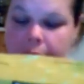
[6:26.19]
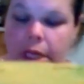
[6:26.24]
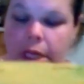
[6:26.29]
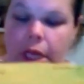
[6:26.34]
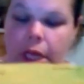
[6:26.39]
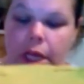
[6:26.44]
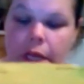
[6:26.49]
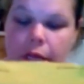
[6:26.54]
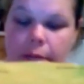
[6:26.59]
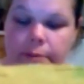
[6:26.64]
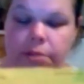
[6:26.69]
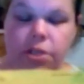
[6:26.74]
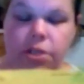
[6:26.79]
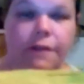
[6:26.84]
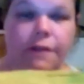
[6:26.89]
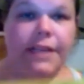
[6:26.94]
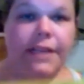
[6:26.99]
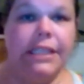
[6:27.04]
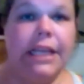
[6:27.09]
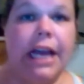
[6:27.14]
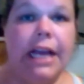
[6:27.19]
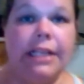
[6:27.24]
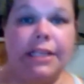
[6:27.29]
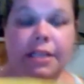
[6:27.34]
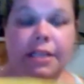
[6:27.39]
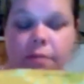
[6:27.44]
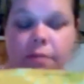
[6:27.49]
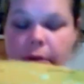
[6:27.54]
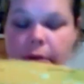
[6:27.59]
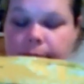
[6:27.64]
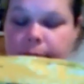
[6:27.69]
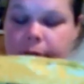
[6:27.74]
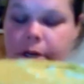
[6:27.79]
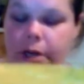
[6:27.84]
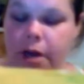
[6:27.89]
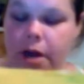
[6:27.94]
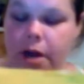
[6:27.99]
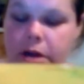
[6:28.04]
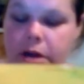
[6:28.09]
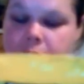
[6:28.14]
Serving size is 1
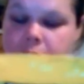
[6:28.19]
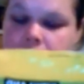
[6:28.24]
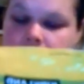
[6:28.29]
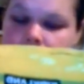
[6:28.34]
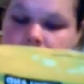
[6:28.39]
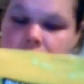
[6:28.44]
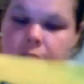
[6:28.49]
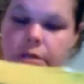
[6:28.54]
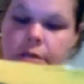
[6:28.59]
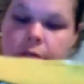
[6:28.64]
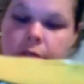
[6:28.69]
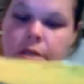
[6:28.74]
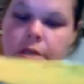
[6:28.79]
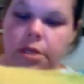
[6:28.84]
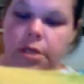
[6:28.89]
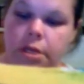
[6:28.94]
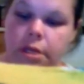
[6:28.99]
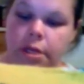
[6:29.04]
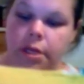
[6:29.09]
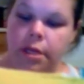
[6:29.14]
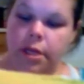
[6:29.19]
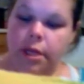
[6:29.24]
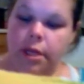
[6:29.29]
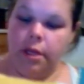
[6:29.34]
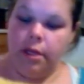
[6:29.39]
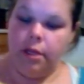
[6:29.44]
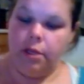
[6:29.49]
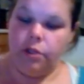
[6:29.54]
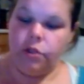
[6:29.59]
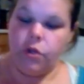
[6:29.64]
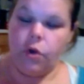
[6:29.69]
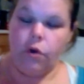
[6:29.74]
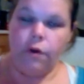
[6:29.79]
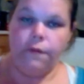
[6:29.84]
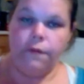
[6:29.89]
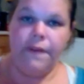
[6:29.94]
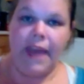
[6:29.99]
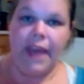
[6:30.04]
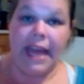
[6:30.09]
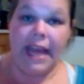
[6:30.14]
burger. Total
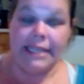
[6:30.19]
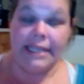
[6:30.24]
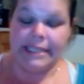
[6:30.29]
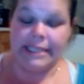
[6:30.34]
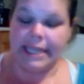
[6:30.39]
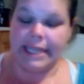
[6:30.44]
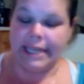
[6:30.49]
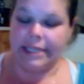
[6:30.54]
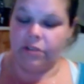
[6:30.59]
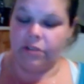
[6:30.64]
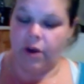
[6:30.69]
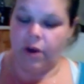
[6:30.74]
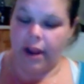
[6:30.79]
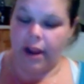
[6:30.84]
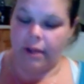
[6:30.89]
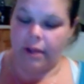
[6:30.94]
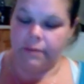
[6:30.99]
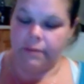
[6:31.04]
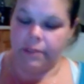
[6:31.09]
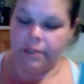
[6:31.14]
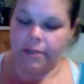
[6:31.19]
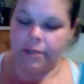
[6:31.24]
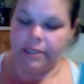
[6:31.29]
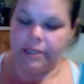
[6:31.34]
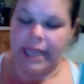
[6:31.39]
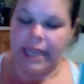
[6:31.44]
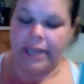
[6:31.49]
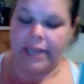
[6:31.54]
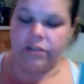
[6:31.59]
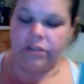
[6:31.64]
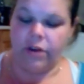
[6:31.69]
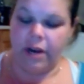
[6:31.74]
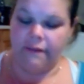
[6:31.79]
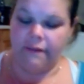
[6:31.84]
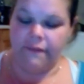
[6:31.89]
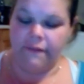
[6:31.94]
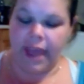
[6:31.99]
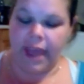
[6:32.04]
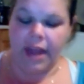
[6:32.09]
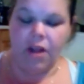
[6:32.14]
fat 6 grams. Saturated
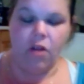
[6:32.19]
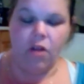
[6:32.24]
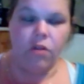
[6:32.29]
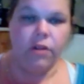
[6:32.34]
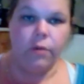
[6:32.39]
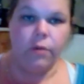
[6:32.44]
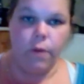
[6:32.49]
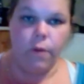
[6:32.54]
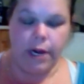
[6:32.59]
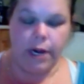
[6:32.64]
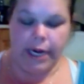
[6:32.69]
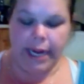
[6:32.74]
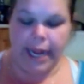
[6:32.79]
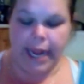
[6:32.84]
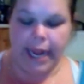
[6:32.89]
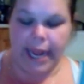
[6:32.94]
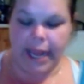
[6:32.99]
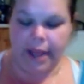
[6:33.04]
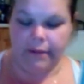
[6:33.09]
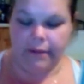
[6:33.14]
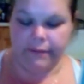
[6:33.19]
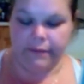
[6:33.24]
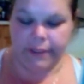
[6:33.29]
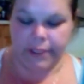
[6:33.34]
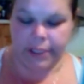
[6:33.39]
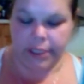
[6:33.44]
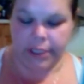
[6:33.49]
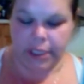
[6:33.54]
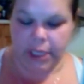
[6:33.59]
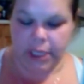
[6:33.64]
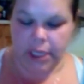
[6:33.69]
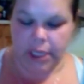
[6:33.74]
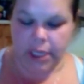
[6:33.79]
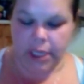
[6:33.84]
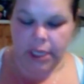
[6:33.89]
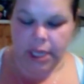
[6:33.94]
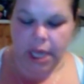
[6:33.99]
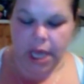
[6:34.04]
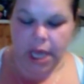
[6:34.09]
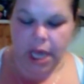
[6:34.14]
fat only 1.5.
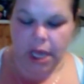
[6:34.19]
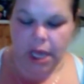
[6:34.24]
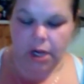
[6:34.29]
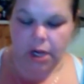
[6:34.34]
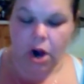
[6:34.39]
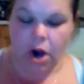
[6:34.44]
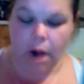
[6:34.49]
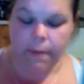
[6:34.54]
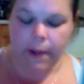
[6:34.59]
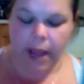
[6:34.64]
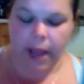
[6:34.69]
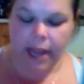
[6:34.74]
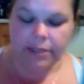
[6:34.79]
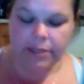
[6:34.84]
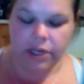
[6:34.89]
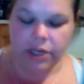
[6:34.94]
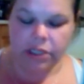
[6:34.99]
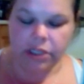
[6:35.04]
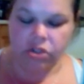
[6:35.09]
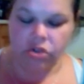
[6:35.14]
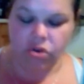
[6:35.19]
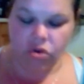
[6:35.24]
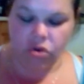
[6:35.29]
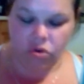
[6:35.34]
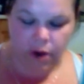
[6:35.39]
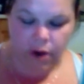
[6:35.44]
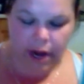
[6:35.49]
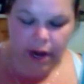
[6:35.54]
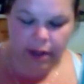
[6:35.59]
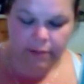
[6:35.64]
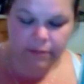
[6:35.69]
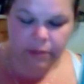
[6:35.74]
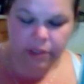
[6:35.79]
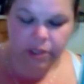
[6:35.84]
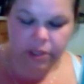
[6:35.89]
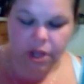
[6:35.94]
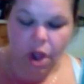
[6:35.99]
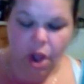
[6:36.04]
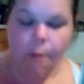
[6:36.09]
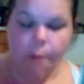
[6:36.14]
Carbohydrates 2 grams.
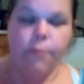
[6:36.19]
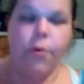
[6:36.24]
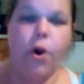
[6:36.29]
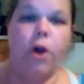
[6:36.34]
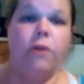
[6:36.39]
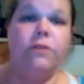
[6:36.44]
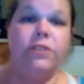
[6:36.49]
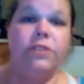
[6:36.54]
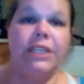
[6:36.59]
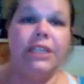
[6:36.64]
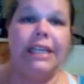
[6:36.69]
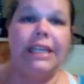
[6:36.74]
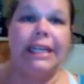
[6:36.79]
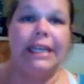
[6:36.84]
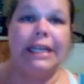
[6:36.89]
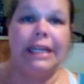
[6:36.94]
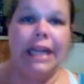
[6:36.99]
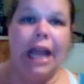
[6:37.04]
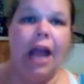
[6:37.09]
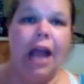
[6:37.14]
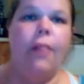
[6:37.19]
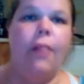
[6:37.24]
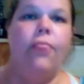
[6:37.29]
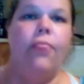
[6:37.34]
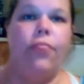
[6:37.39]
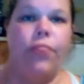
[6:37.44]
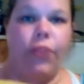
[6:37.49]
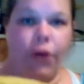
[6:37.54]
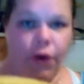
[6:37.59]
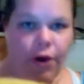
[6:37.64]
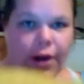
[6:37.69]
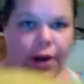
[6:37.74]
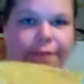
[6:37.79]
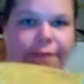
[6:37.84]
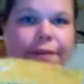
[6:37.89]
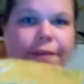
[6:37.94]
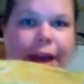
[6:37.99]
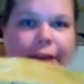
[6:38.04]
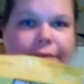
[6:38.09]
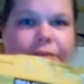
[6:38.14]
Protein
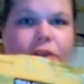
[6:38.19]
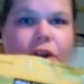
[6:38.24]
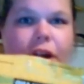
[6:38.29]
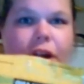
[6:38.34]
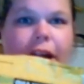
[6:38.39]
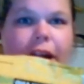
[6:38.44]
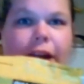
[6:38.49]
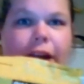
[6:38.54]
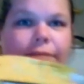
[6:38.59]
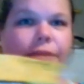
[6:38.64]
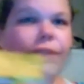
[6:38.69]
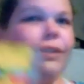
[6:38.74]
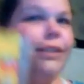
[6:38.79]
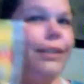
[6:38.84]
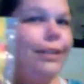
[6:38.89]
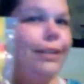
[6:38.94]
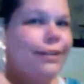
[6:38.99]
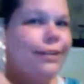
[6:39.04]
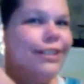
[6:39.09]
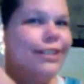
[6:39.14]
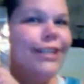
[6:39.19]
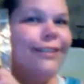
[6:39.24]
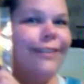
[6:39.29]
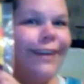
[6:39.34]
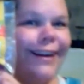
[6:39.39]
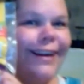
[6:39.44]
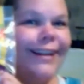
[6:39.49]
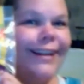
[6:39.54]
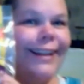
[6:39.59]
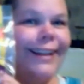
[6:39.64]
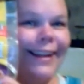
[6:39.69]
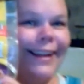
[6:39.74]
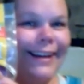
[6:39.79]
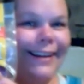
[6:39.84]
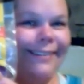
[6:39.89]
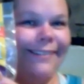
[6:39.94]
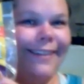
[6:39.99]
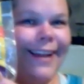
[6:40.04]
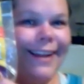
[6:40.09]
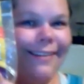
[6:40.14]
35 grams. Dude, you are clucking
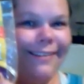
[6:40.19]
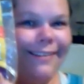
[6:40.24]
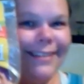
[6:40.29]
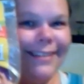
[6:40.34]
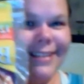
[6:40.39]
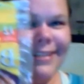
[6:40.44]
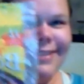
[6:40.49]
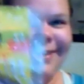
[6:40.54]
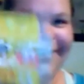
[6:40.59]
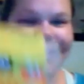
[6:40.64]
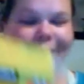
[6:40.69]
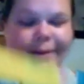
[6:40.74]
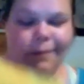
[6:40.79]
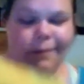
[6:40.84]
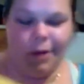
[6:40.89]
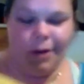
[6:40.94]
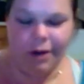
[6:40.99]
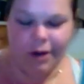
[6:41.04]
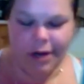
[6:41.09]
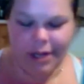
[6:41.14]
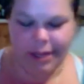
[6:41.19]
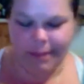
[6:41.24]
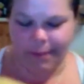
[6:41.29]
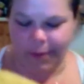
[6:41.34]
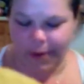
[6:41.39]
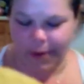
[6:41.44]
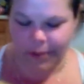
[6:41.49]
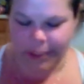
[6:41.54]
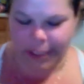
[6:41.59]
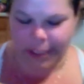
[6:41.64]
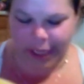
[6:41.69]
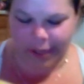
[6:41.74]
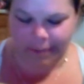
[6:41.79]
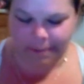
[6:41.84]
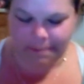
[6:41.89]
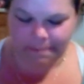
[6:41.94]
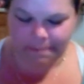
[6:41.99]
away with this turkey burger and the protein.